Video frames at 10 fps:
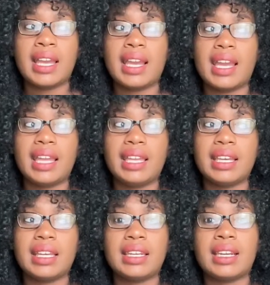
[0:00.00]

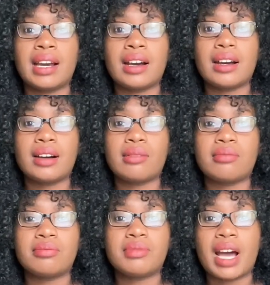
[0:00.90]
And
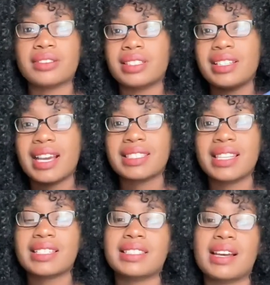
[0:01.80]
I'll see you guys
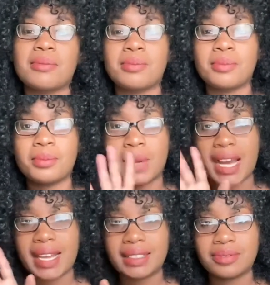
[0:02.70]
next time. Bye.